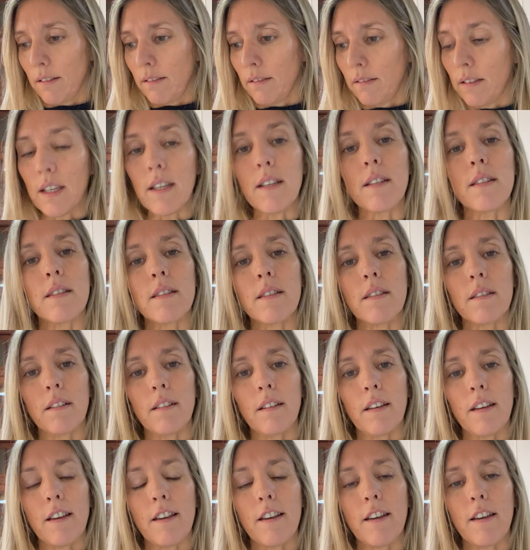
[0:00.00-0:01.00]
this
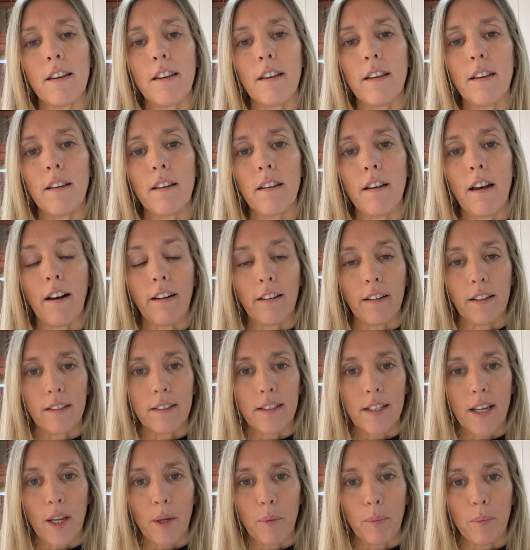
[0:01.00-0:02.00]

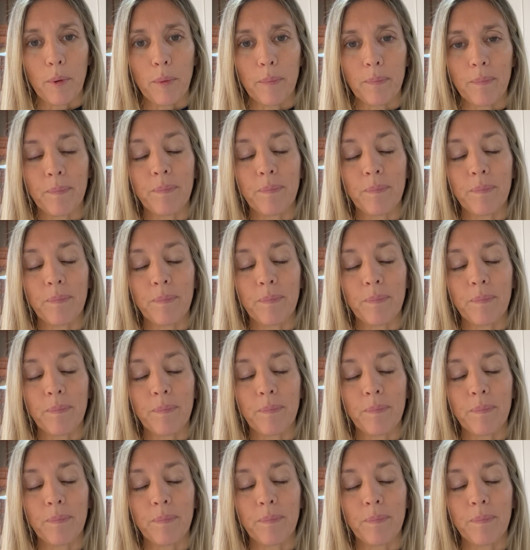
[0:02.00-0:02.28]
archetype.